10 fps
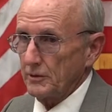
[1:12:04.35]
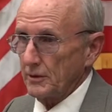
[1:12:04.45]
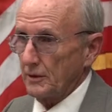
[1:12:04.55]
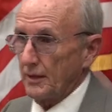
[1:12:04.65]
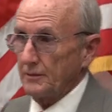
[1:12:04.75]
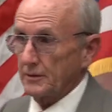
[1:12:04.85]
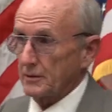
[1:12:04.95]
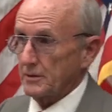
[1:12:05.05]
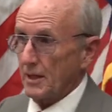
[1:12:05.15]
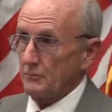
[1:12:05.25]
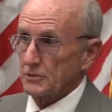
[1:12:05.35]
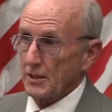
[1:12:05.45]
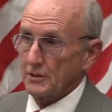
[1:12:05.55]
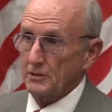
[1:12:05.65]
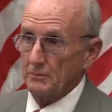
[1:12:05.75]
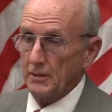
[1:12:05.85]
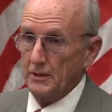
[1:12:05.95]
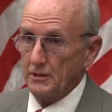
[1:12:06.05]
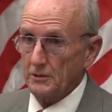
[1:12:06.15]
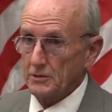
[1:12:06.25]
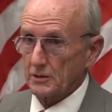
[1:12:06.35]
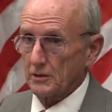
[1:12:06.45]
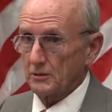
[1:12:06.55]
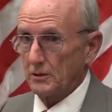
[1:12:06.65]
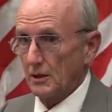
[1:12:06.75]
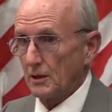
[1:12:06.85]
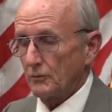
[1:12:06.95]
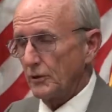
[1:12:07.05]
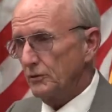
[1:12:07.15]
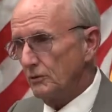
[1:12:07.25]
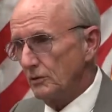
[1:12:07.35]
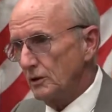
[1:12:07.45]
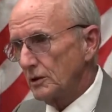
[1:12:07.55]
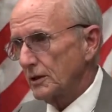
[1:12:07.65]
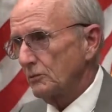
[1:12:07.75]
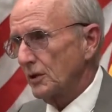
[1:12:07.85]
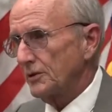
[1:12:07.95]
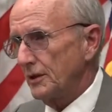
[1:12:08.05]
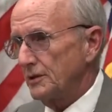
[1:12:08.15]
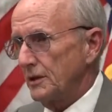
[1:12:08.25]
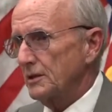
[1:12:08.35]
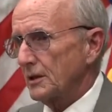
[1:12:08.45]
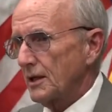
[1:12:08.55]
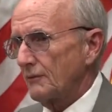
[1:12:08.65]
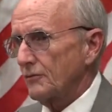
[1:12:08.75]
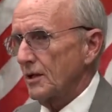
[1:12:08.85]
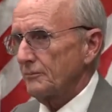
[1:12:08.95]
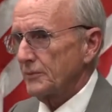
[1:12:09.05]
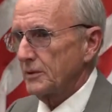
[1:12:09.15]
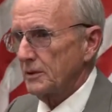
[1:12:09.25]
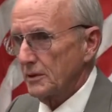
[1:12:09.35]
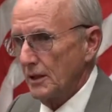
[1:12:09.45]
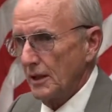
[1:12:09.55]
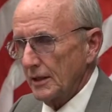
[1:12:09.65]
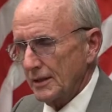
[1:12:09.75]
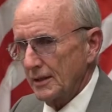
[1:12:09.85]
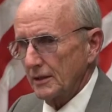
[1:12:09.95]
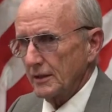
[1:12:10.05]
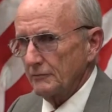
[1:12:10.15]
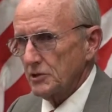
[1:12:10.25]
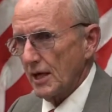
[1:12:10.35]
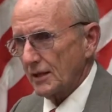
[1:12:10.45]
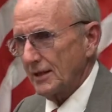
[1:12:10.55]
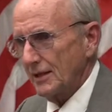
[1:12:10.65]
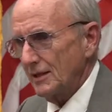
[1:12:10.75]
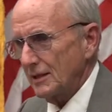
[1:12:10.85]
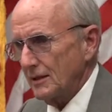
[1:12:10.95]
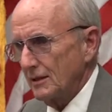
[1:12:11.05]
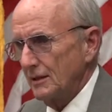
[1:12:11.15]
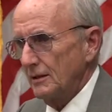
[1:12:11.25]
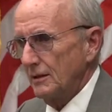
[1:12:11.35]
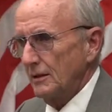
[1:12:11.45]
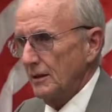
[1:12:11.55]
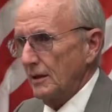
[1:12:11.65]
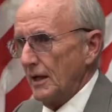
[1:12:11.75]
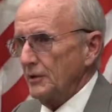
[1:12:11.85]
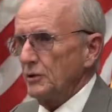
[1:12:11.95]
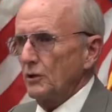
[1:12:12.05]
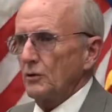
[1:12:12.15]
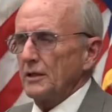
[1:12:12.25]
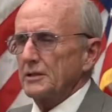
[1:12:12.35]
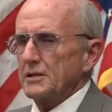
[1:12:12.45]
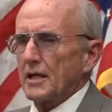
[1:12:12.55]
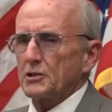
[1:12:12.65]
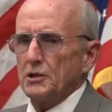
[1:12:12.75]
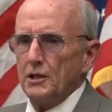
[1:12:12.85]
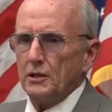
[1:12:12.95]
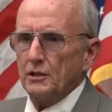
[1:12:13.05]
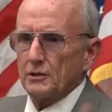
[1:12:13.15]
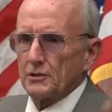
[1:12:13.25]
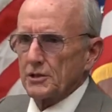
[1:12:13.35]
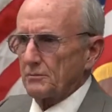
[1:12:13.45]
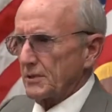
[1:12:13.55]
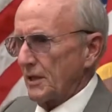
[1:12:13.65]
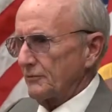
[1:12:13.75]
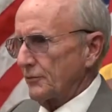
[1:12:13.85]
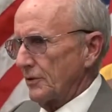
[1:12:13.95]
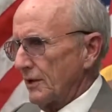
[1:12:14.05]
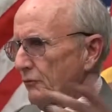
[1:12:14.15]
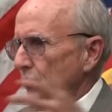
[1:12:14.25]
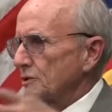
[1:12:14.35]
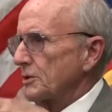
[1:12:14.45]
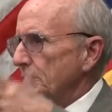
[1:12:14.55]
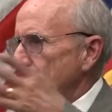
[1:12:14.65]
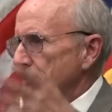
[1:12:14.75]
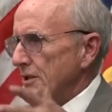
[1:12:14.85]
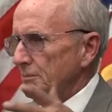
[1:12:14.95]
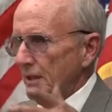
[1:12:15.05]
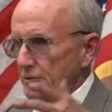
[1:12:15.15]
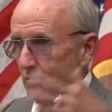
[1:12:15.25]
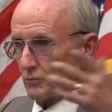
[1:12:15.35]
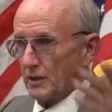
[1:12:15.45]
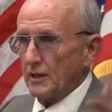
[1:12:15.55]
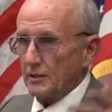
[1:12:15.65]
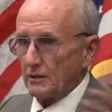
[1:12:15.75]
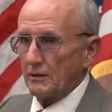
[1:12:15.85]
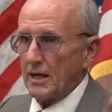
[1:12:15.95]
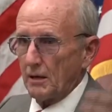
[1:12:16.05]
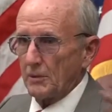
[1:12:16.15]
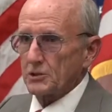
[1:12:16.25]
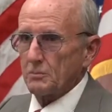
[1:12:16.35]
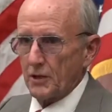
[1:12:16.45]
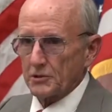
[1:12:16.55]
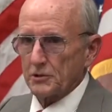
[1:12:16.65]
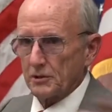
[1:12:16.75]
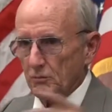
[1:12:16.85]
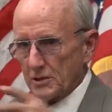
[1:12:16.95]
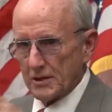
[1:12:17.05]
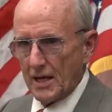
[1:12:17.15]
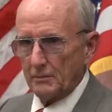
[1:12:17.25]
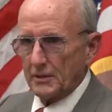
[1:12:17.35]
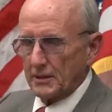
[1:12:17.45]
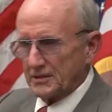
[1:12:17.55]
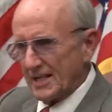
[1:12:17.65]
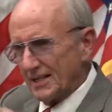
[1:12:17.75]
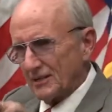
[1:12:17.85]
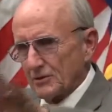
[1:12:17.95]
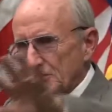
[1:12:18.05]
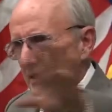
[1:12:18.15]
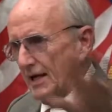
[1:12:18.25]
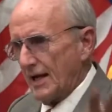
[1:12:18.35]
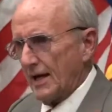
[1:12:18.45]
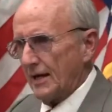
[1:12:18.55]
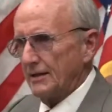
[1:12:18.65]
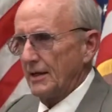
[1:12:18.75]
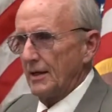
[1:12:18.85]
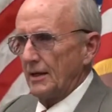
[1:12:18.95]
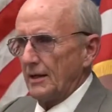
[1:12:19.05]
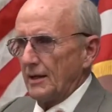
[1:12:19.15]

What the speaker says: do that. I think the time was actually many years ago. When you look at what they did to cover up the killing of Jack Kennedy, and you know, it takes years sometimes for enough whistleblowers to come out to really know how much pressure there was, how many tentacles they had,